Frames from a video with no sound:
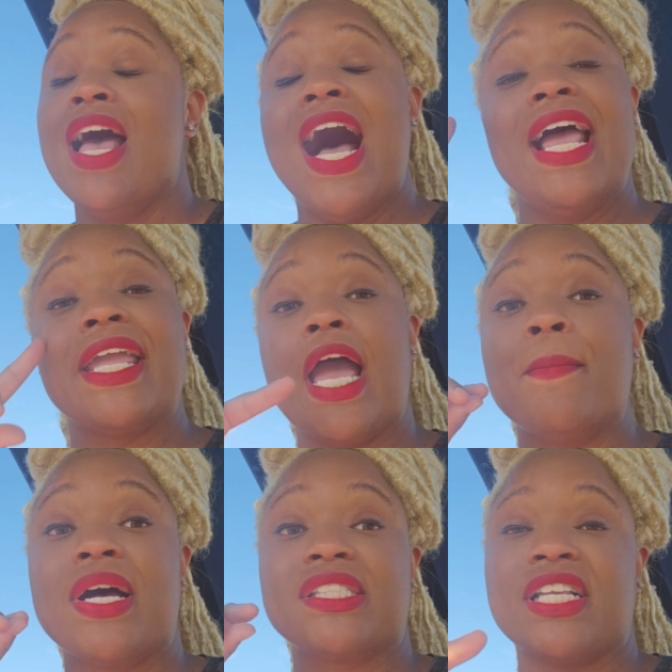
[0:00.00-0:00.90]
I had got
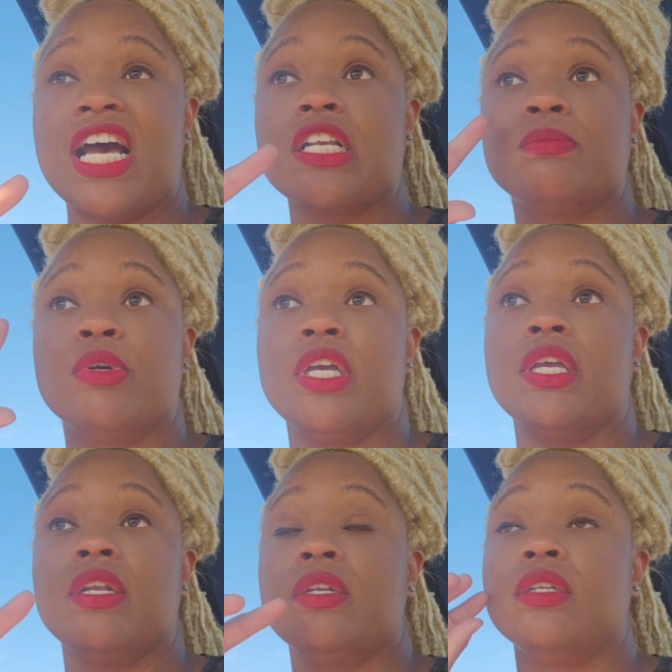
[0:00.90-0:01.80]
my size, but
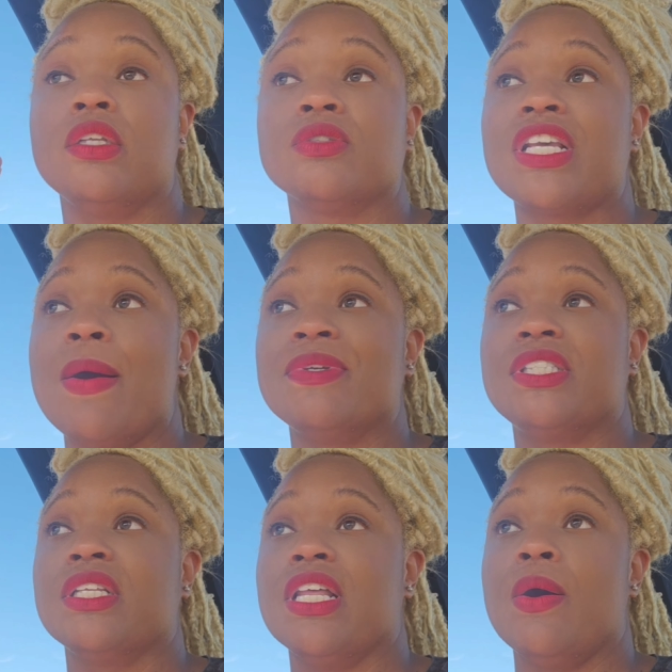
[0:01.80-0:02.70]
those comments
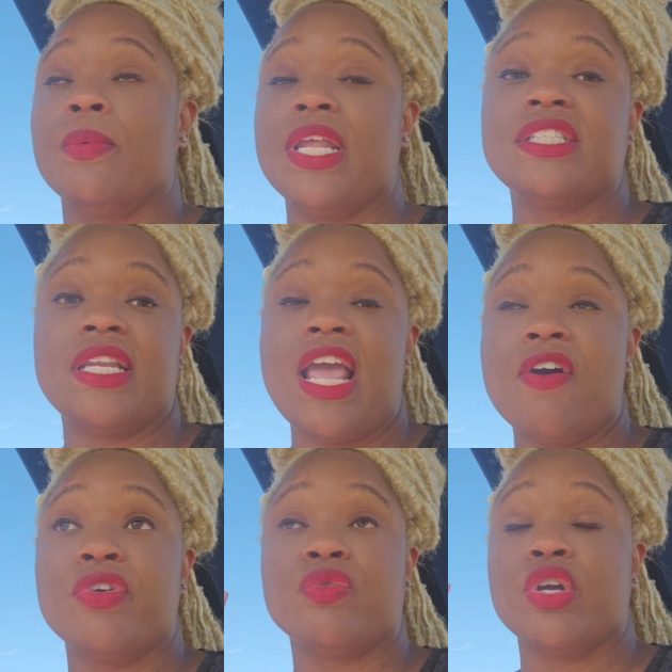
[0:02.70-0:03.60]
didn't lie. When they said that
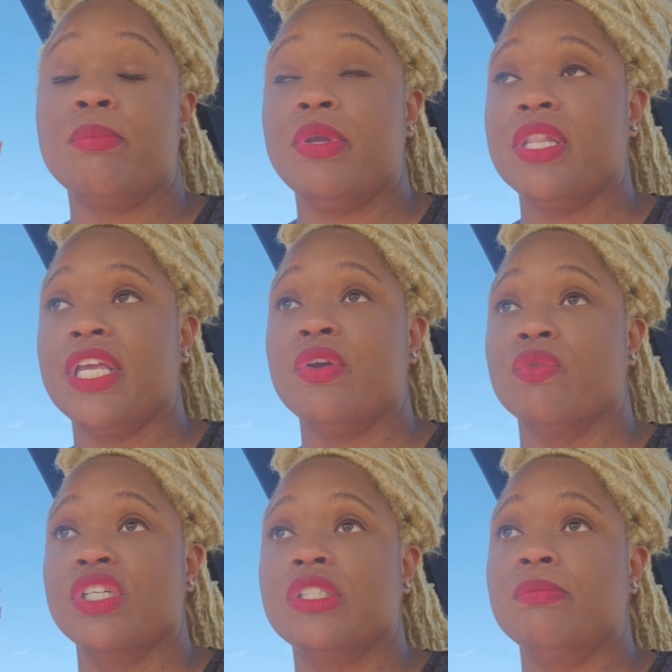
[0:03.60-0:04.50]
outfit run big, like it
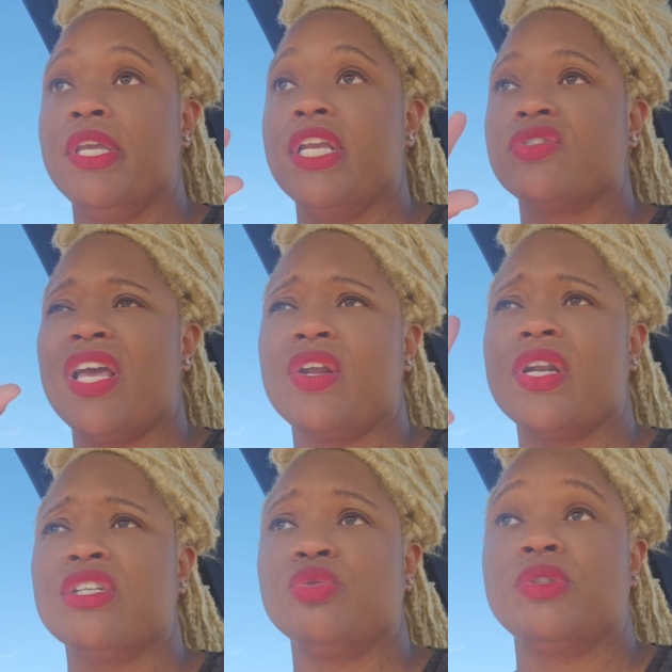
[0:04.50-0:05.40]
runs big. So I had to go
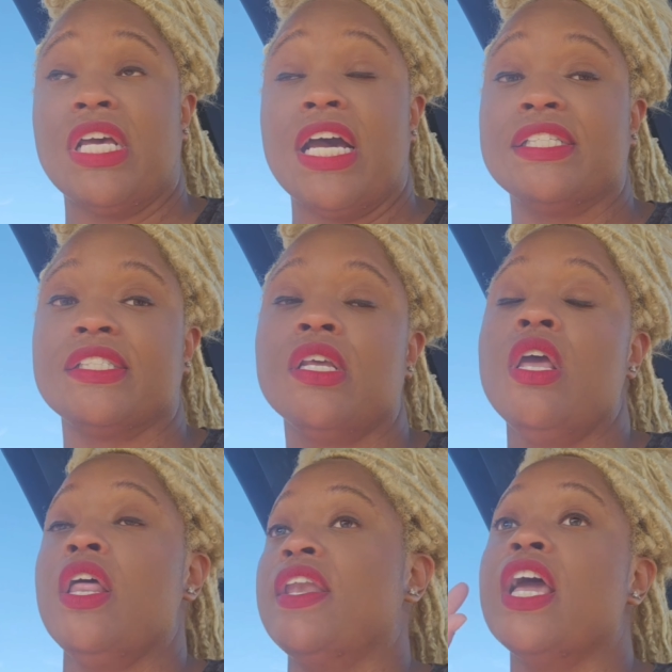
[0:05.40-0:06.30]
down two sizes.
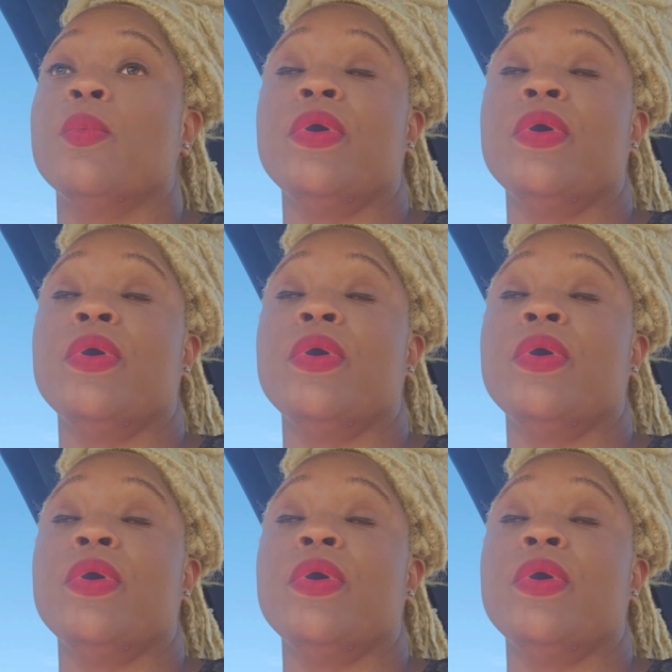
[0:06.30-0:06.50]
Now,